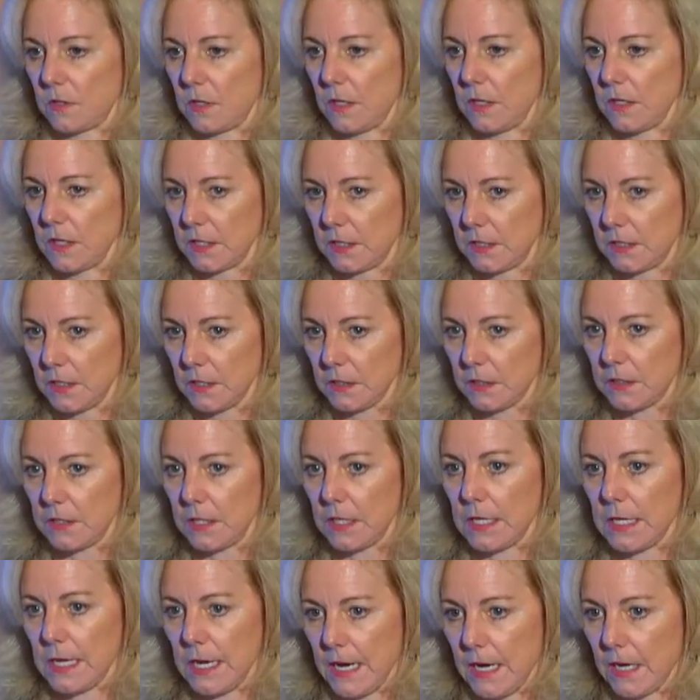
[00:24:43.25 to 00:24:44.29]
in
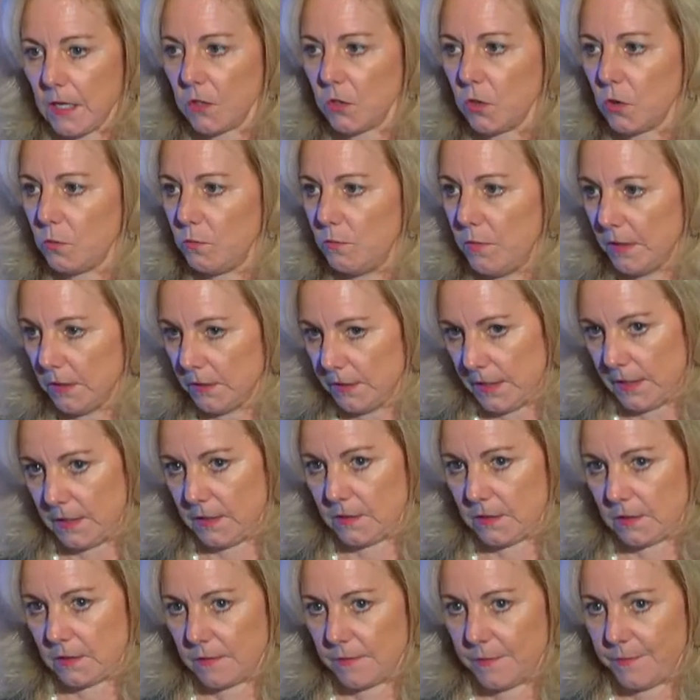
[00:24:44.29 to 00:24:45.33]
existing and new
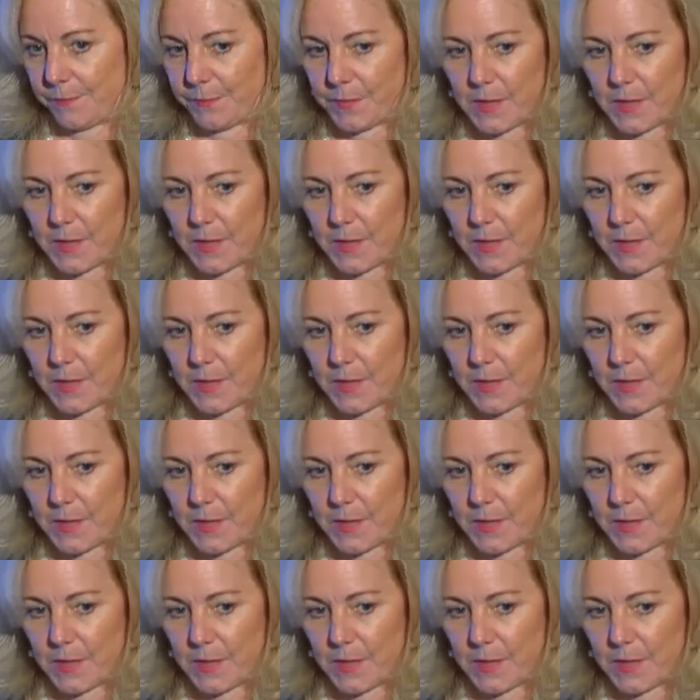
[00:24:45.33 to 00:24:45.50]
buildings.